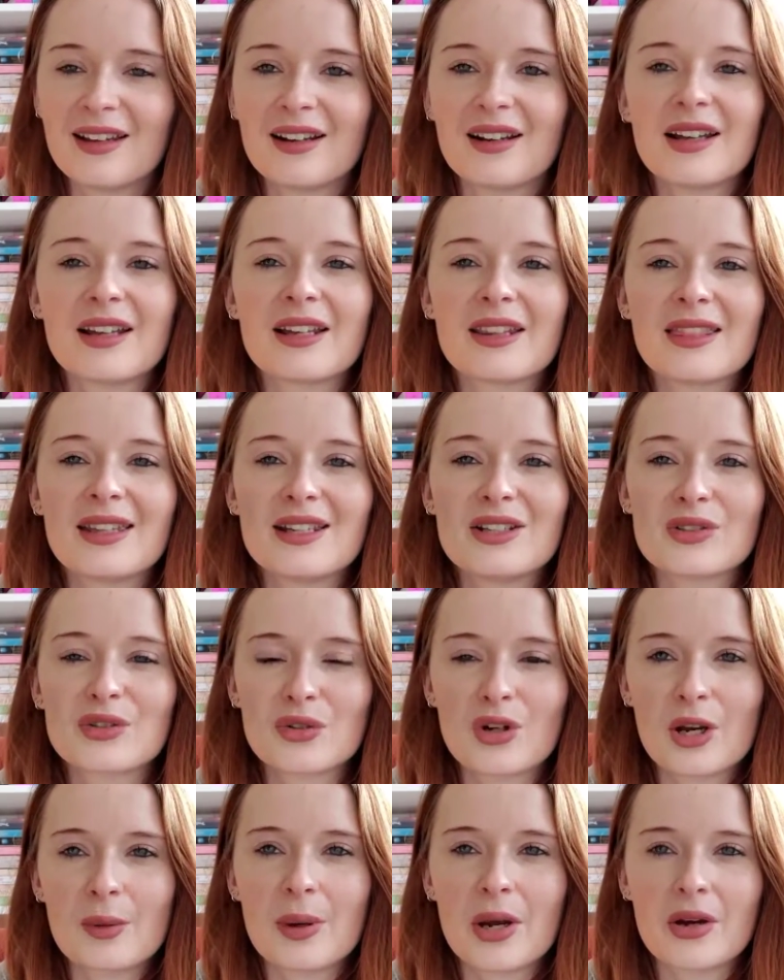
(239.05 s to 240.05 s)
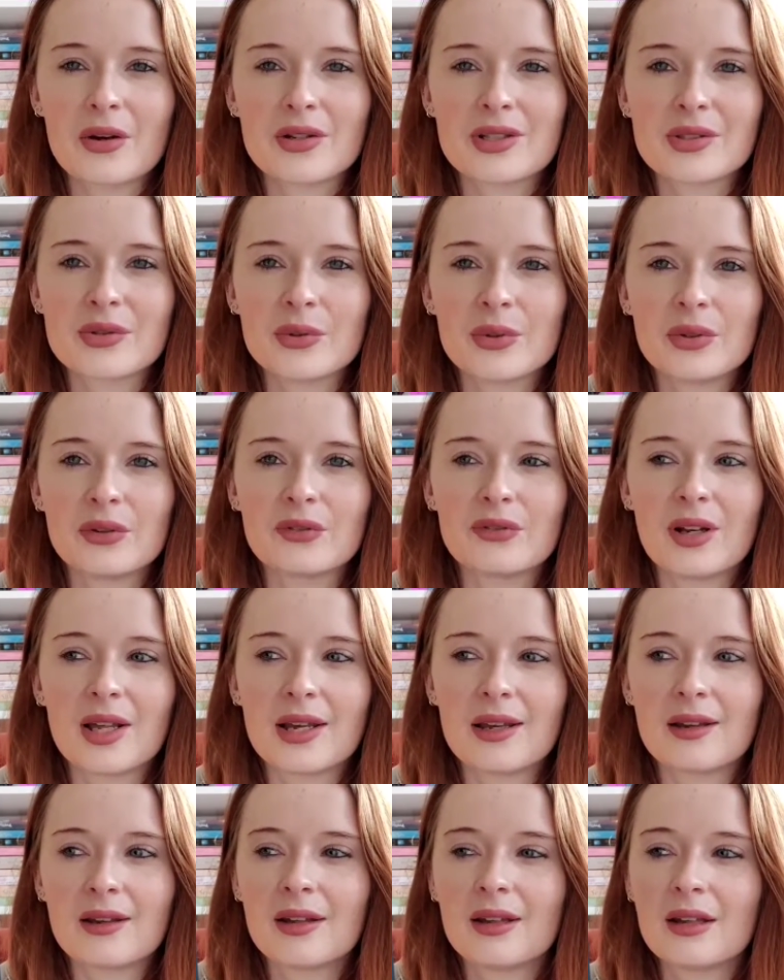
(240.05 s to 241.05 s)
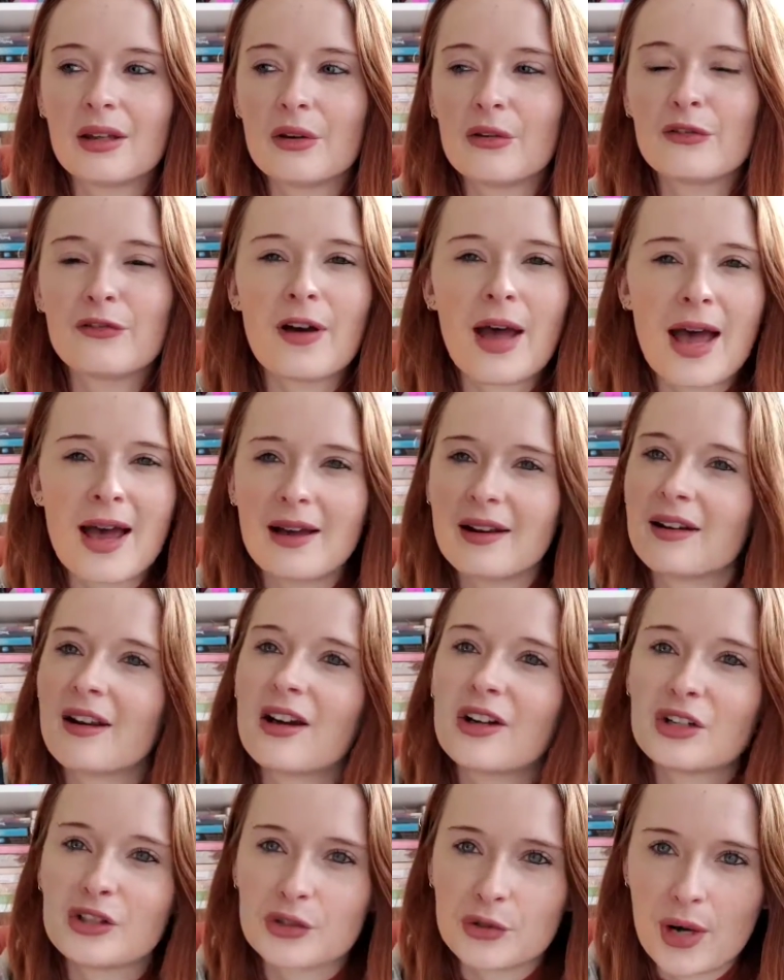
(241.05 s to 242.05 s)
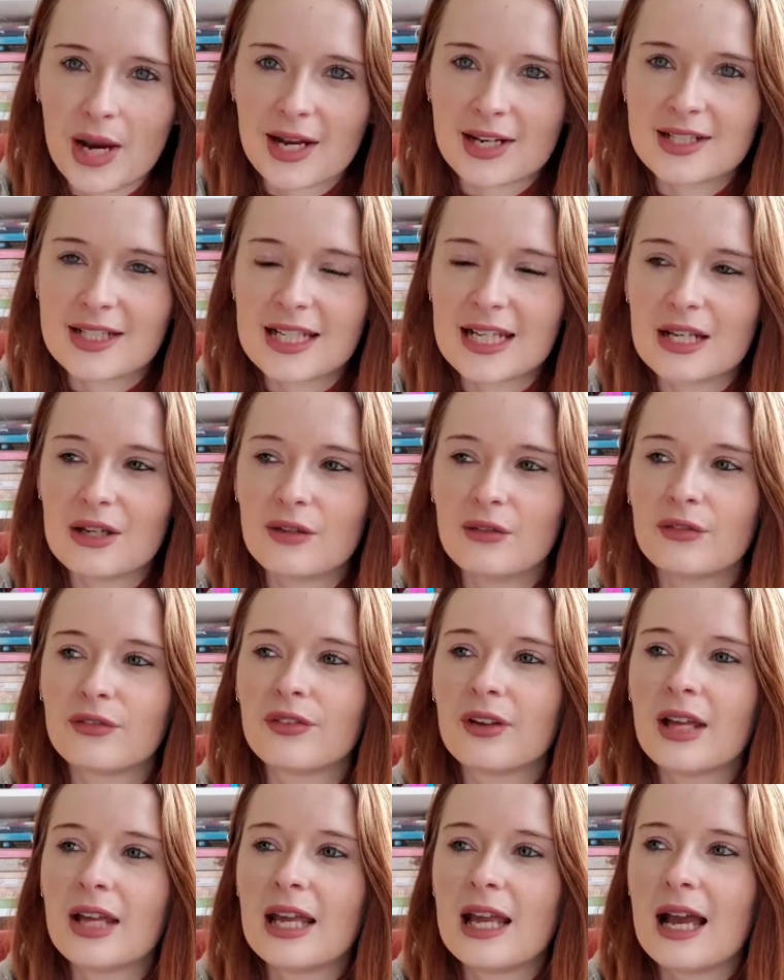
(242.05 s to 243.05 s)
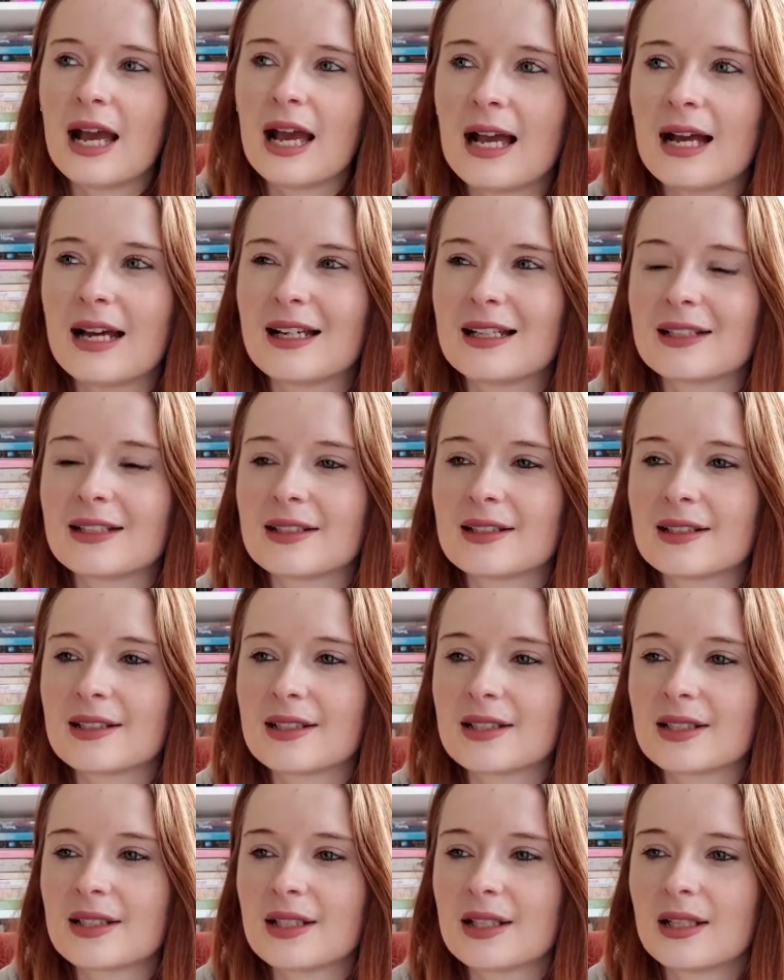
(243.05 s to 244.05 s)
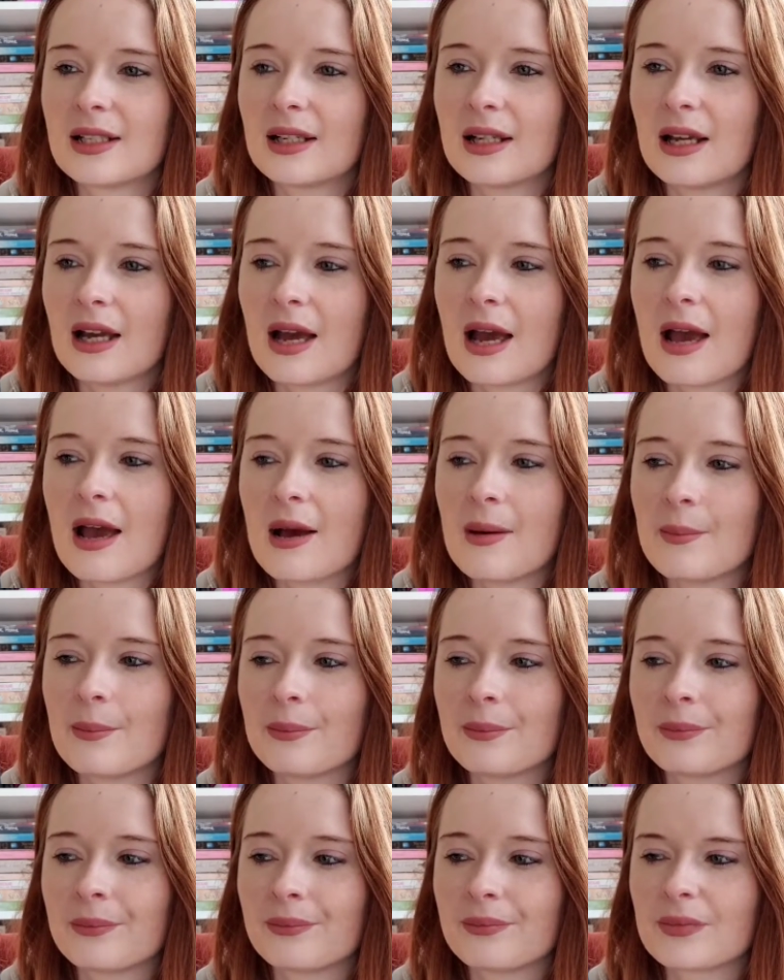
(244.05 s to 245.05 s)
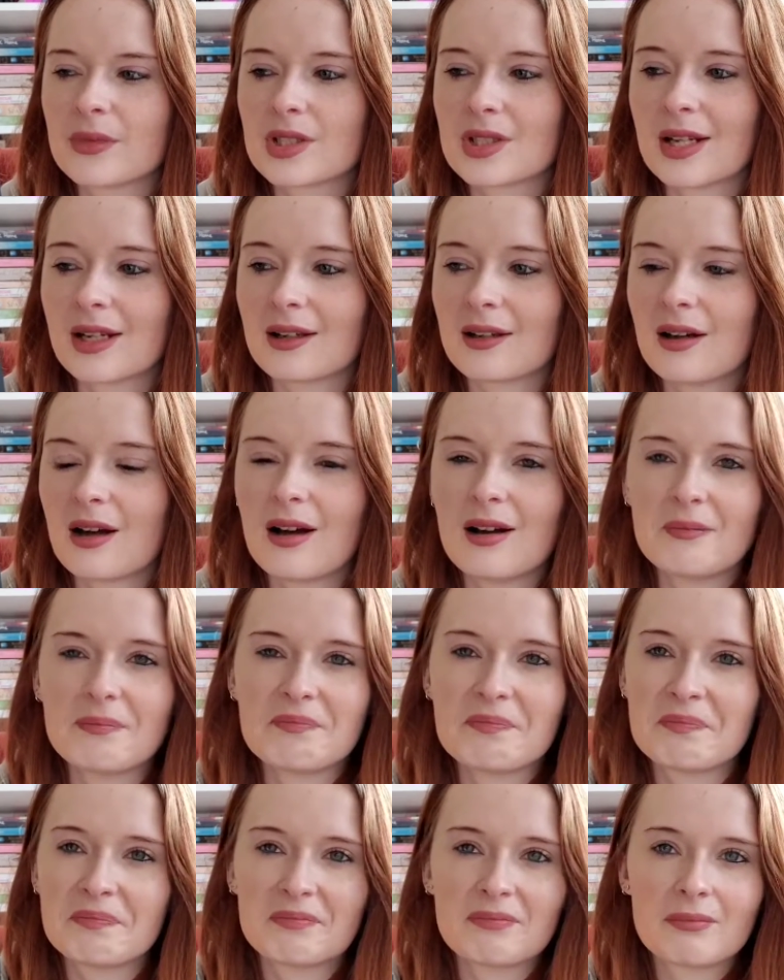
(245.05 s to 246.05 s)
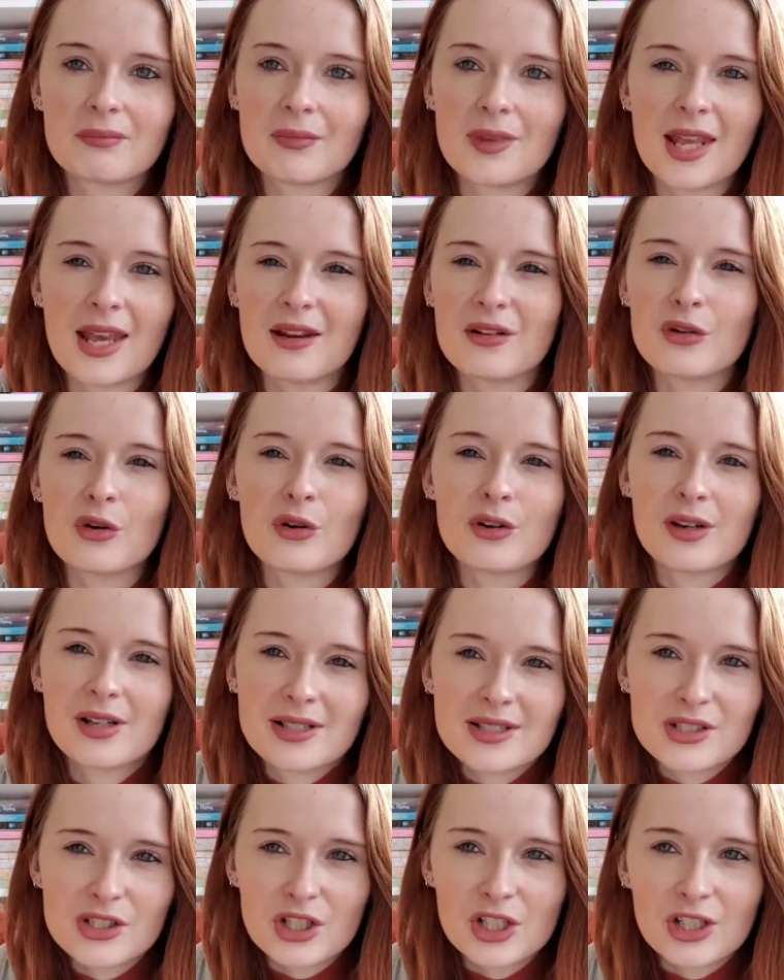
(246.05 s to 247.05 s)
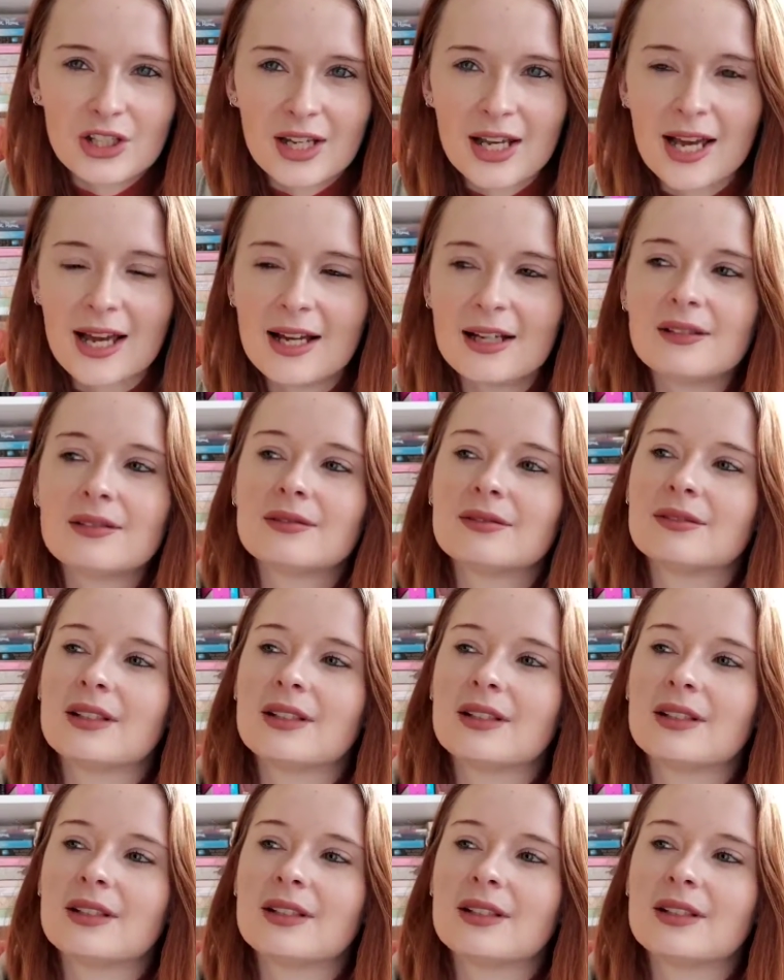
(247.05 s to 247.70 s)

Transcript: Like, they describe her as sort of like fat and unattractive and just like, yeah, not nice to look at.